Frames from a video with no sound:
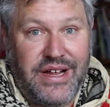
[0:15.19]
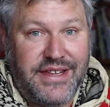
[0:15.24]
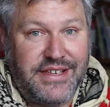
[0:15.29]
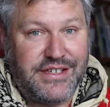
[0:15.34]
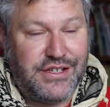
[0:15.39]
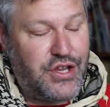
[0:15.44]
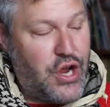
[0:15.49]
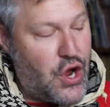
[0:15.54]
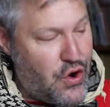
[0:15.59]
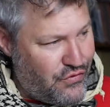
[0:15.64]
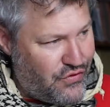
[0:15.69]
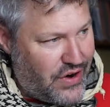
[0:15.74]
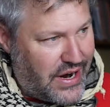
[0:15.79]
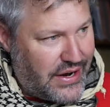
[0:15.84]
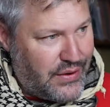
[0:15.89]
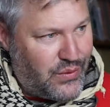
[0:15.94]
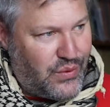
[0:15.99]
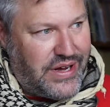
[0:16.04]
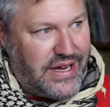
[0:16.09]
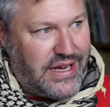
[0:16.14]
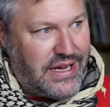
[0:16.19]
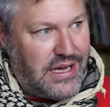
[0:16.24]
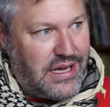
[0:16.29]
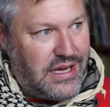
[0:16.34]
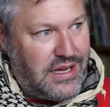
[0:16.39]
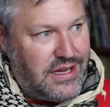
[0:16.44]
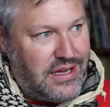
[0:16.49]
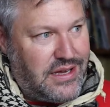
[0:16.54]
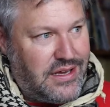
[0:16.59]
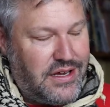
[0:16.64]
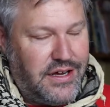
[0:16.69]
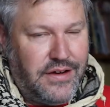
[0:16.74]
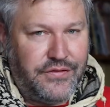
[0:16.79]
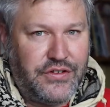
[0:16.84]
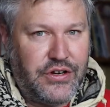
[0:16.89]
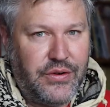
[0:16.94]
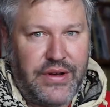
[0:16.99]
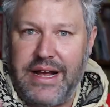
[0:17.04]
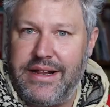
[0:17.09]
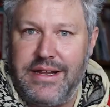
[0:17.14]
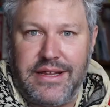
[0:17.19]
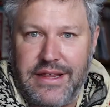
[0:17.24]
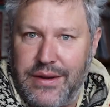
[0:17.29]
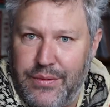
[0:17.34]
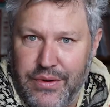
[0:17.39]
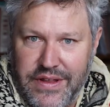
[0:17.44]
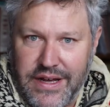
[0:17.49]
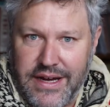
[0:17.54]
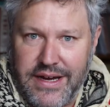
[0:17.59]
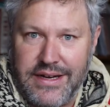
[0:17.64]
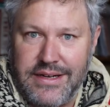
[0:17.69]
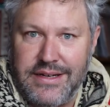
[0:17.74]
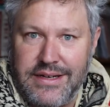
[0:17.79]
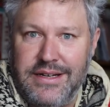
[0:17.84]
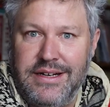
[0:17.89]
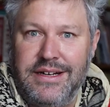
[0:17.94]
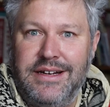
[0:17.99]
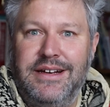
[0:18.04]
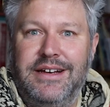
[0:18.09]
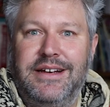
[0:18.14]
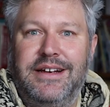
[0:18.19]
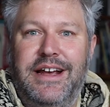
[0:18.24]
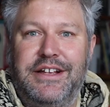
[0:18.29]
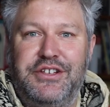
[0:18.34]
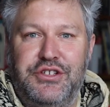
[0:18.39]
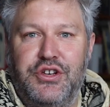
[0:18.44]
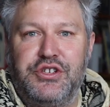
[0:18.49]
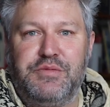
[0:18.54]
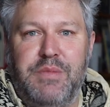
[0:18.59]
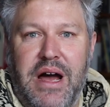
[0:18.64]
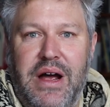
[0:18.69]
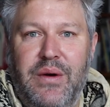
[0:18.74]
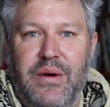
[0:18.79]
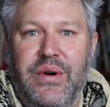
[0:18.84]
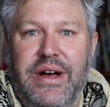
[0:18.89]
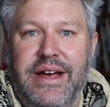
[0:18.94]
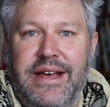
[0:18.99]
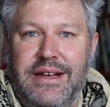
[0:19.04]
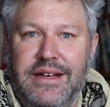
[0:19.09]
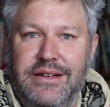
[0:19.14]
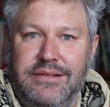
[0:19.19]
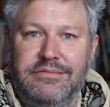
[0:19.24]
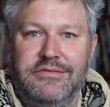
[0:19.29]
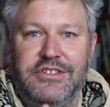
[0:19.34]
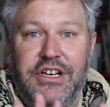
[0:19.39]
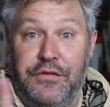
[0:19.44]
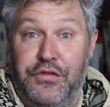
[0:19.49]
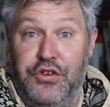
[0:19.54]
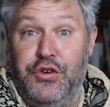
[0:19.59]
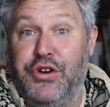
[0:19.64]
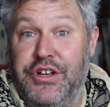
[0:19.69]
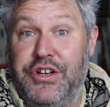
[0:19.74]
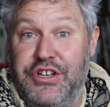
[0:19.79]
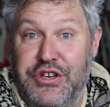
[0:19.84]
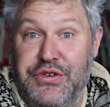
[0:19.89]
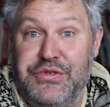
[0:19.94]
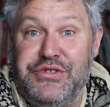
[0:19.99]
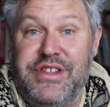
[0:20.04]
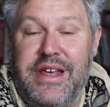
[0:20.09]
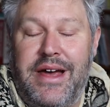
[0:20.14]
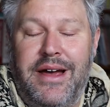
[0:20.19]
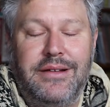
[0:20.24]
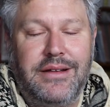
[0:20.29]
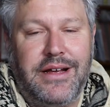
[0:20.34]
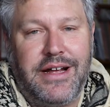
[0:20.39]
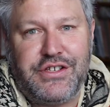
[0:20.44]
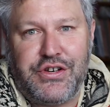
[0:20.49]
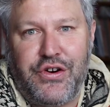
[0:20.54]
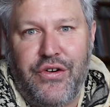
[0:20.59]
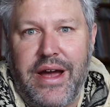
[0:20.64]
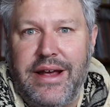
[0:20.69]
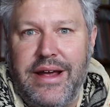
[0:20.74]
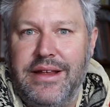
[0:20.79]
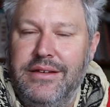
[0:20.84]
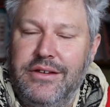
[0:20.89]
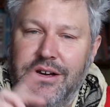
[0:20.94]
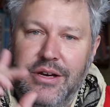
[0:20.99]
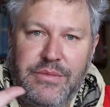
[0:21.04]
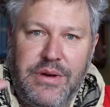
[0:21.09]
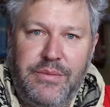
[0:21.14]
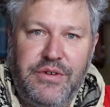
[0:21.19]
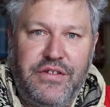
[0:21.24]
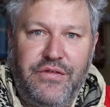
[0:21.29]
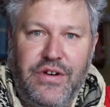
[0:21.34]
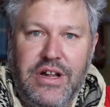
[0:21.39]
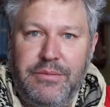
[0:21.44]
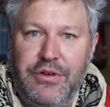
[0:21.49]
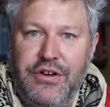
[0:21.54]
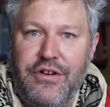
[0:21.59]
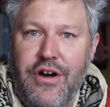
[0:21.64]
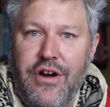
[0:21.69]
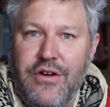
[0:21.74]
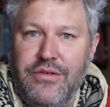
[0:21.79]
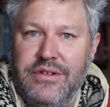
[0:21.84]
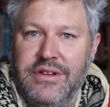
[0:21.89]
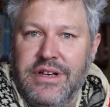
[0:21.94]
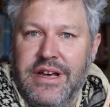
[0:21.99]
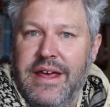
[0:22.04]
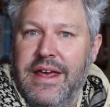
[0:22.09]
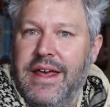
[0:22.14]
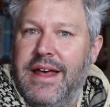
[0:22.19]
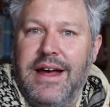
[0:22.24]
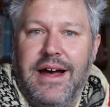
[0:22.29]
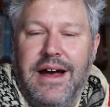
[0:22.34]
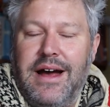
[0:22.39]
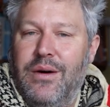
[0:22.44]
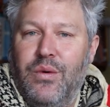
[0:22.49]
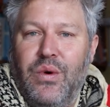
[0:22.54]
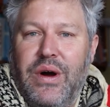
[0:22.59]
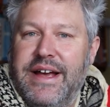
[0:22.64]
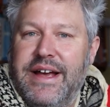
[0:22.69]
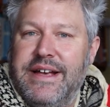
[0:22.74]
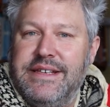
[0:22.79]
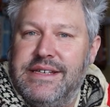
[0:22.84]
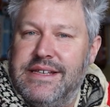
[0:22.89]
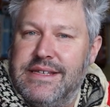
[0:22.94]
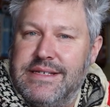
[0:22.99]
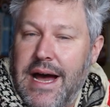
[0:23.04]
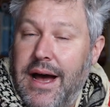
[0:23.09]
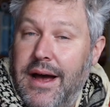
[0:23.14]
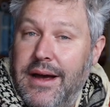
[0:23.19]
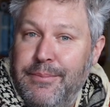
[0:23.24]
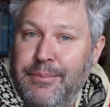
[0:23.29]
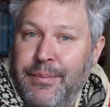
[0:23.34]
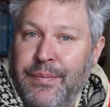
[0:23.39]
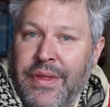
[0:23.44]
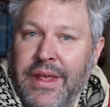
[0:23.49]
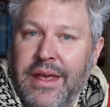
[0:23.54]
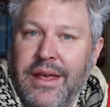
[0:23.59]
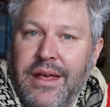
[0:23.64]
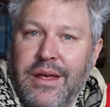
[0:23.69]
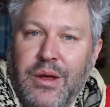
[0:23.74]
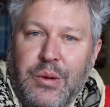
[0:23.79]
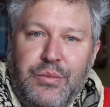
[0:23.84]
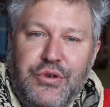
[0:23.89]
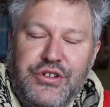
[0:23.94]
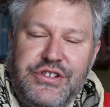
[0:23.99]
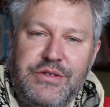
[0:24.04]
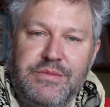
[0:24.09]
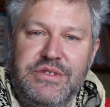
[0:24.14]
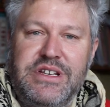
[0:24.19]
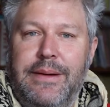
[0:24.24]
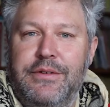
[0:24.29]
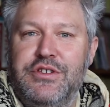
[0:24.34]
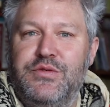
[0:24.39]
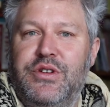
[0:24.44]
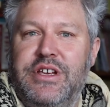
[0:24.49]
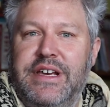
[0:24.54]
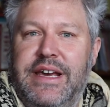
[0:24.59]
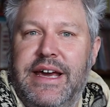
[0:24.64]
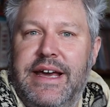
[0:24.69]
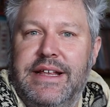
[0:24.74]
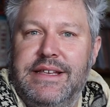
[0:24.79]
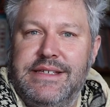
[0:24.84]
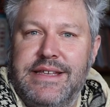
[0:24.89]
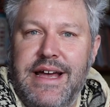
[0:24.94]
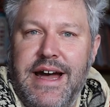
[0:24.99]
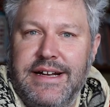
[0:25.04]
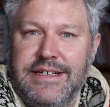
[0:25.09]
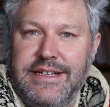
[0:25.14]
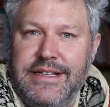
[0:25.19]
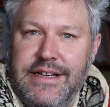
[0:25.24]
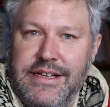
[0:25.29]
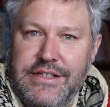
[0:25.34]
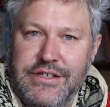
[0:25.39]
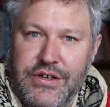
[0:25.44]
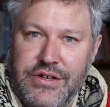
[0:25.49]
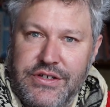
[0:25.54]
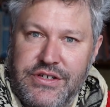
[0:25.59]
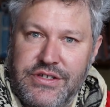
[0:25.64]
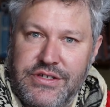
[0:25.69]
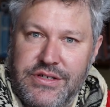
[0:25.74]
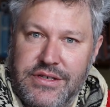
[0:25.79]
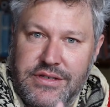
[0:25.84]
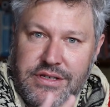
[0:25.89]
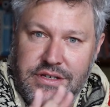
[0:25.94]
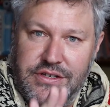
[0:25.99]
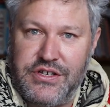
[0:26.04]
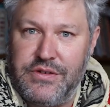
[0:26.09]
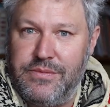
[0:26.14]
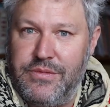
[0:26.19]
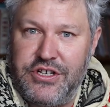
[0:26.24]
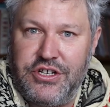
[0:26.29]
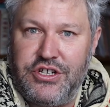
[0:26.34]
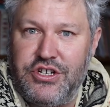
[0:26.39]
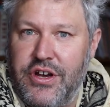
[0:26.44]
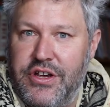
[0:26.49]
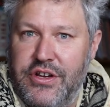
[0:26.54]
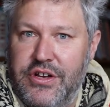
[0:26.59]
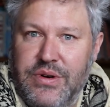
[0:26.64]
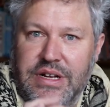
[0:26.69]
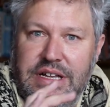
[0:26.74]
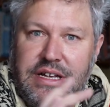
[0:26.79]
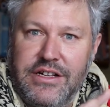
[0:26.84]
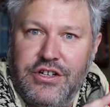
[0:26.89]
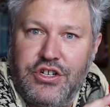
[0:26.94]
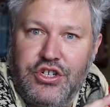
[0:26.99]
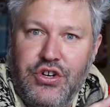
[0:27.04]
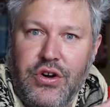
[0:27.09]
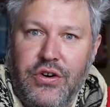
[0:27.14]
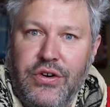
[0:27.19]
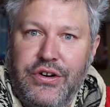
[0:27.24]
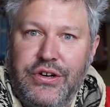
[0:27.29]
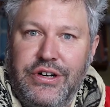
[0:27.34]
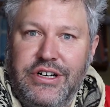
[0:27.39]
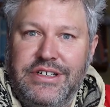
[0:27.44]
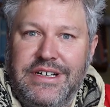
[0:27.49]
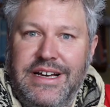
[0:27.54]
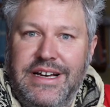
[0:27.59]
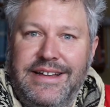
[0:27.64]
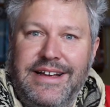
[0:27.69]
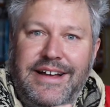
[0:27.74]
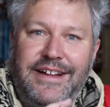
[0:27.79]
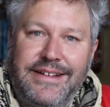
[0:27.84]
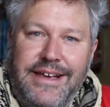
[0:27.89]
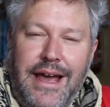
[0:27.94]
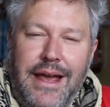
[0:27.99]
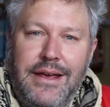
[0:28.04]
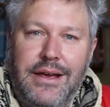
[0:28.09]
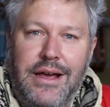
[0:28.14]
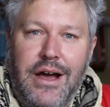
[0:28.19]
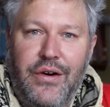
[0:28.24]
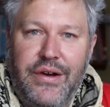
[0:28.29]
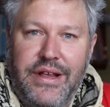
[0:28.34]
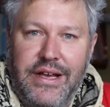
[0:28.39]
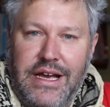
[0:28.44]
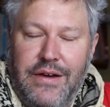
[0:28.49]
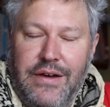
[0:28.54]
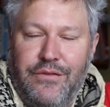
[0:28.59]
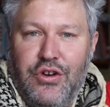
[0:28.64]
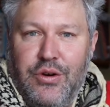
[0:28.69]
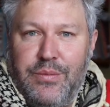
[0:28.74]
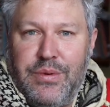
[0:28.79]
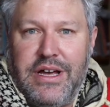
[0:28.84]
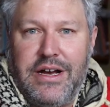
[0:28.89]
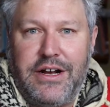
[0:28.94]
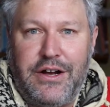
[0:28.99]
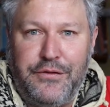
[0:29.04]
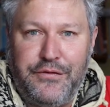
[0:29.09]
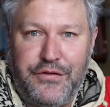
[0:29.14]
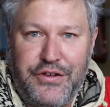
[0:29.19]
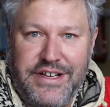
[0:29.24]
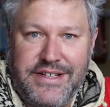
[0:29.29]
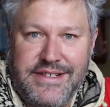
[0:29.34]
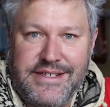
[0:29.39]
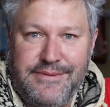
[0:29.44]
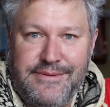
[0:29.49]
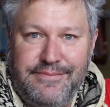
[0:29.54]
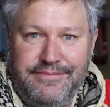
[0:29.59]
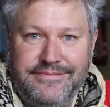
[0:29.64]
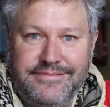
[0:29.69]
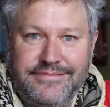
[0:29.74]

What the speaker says: There's no right way of doing anything with art. It's just my way. And if you can use that, that's great. You can maybe develop your own ways in time. But sometimes when you're getting started, it's good to somebody show you a little shortcut, and that'll get you going and give you a bit of confidence.